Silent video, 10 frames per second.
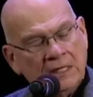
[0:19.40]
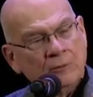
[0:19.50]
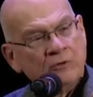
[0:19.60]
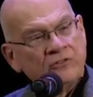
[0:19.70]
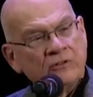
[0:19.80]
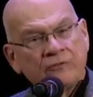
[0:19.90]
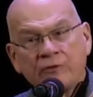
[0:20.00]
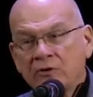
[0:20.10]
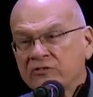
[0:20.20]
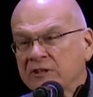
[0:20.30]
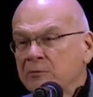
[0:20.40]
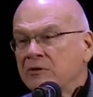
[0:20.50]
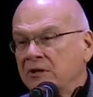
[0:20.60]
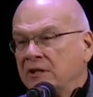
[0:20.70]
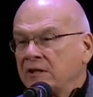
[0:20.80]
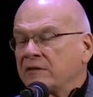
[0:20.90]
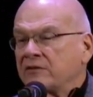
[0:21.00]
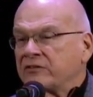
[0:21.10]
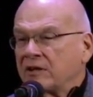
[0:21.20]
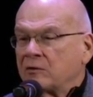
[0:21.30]
It was the first community
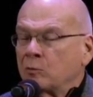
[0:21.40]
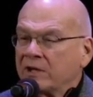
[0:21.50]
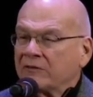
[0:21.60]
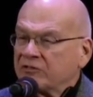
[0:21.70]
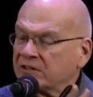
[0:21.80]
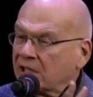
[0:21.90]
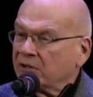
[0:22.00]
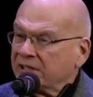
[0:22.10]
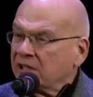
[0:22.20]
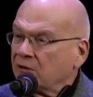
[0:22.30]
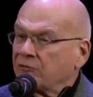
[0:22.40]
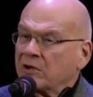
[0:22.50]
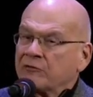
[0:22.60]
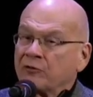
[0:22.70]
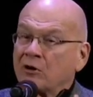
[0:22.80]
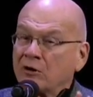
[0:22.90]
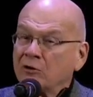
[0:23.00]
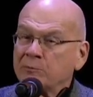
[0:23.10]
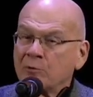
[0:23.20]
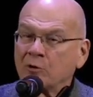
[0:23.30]
that said we have to not only care for
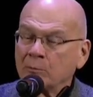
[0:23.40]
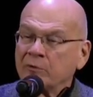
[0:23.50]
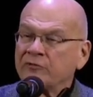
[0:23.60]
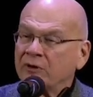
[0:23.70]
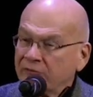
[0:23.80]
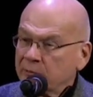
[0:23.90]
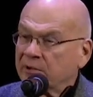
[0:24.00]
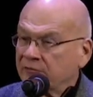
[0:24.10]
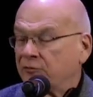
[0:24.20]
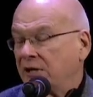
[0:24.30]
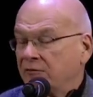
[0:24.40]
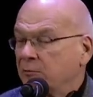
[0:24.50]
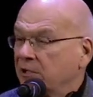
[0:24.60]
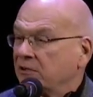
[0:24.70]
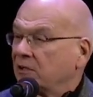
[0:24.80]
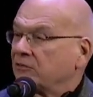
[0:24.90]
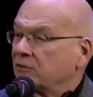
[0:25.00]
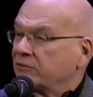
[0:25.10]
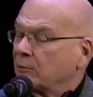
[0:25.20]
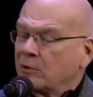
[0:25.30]
our own poor, but for everybody
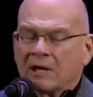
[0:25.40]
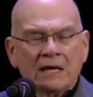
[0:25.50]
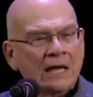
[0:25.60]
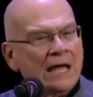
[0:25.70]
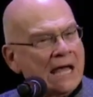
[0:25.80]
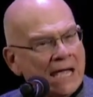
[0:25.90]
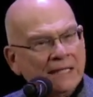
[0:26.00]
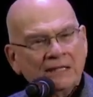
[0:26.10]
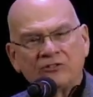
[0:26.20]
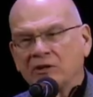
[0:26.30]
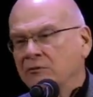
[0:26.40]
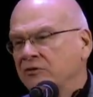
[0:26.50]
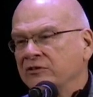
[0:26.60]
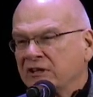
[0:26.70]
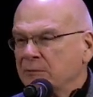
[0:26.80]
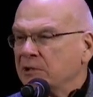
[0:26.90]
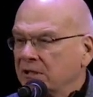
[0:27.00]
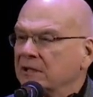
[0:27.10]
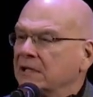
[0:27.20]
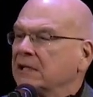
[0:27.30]
else's. They were highly generous and
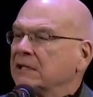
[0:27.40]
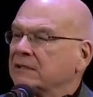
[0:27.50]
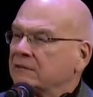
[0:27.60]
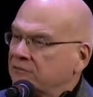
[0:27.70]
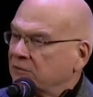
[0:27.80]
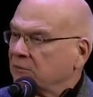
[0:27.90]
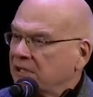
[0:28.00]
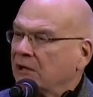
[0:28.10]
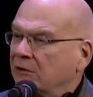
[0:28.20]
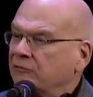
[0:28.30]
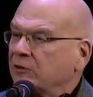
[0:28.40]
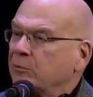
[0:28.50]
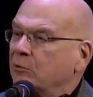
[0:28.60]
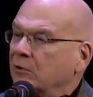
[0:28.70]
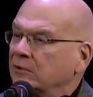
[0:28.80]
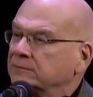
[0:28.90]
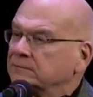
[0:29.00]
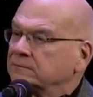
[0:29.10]
committed to caring for the poor.